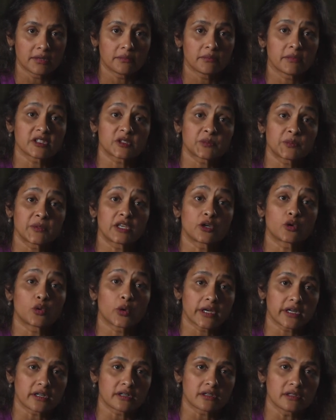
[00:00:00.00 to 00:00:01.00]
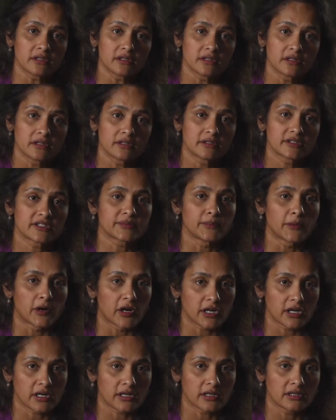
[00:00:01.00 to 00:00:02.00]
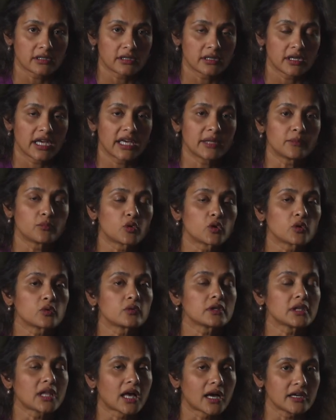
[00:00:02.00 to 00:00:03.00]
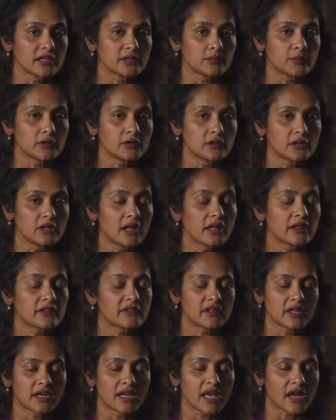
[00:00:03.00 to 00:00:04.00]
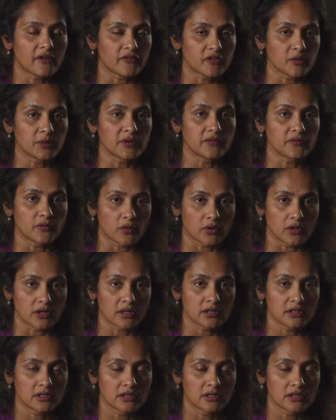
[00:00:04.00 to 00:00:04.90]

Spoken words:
must be quicker, smarter, and more reliable than ever before.